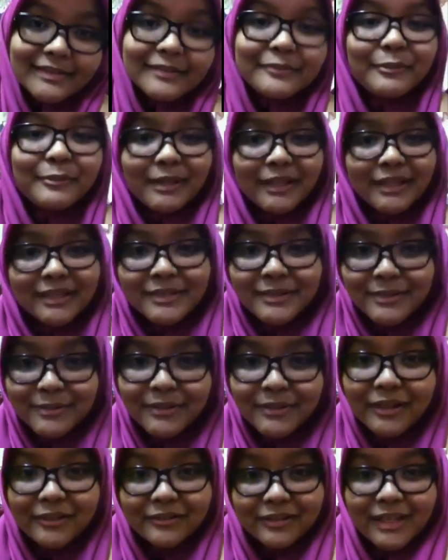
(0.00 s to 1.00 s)
We can throw
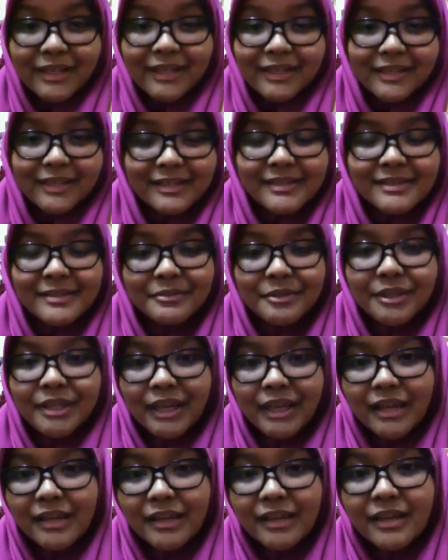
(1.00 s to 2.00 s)
out ideas. We
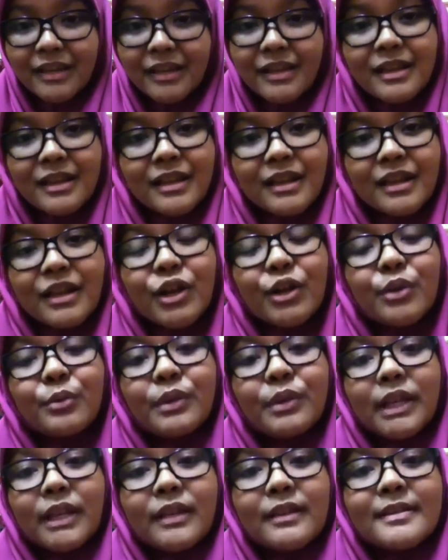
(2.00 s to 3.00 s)
can
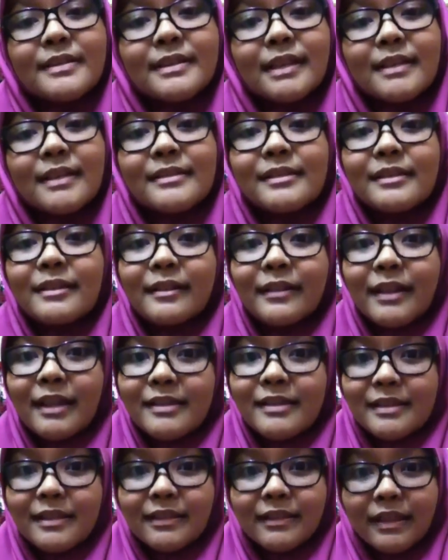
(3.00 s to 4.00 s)
discuss the
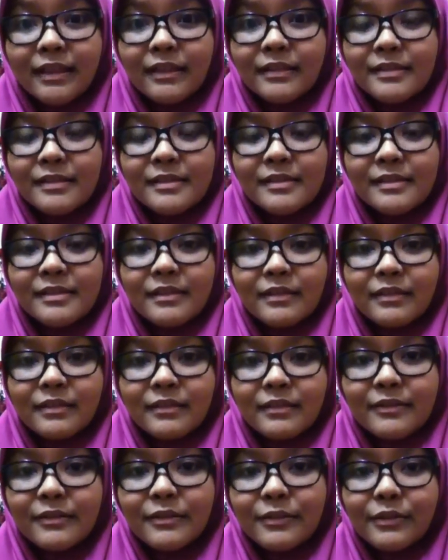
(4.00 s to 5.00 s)
crazy things.
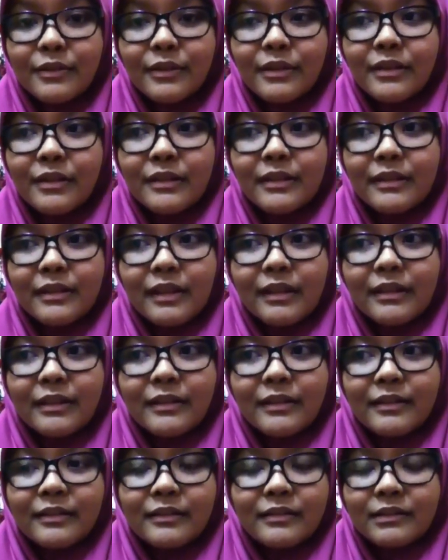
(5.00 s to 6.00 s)
The
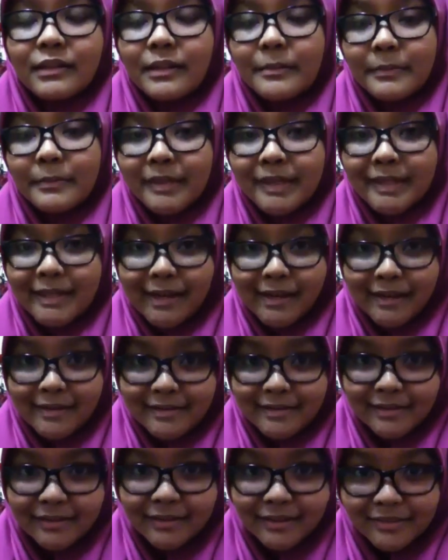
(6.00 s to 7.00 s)

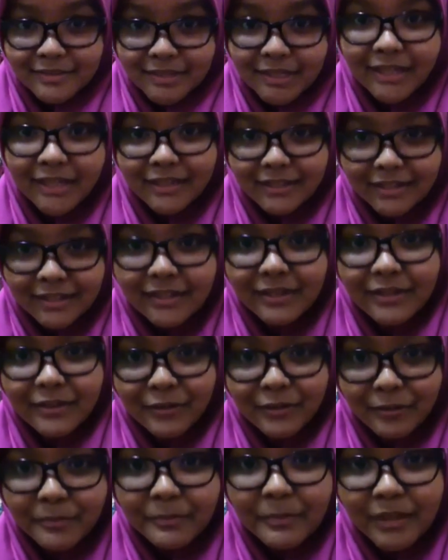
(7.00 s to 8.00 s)
crazy things regarding the
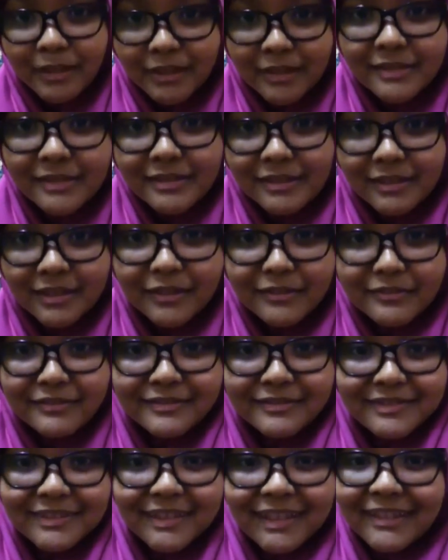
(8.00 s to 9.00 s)
comic, actually.
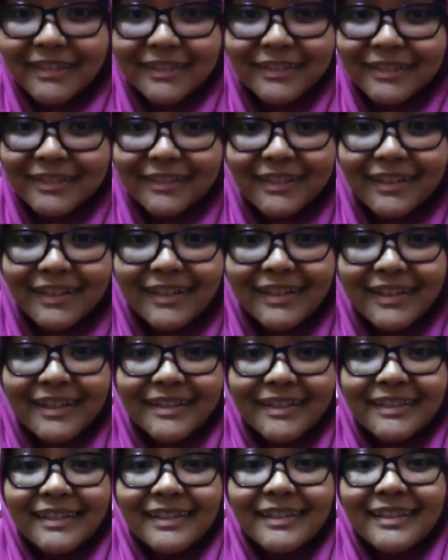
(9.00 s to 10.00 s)

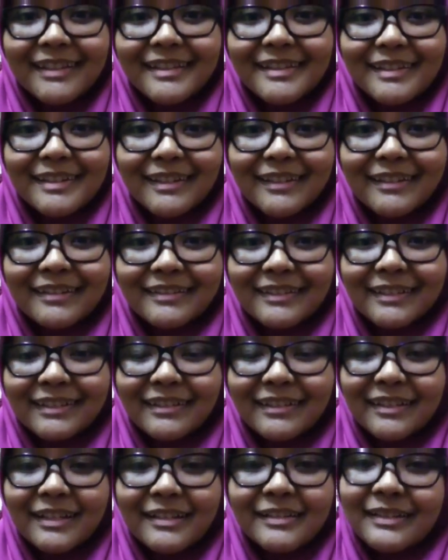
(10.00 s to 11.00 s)
that is not the
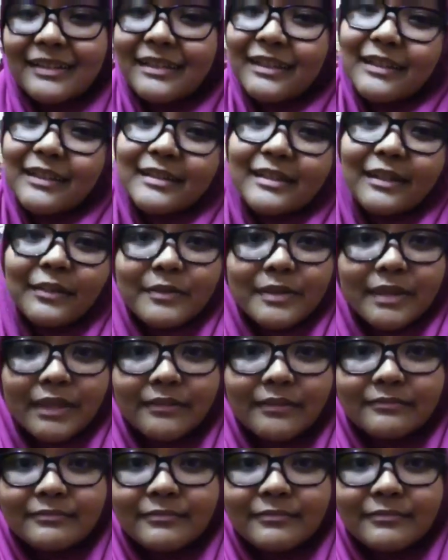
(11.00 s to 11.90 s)
crazy things outside.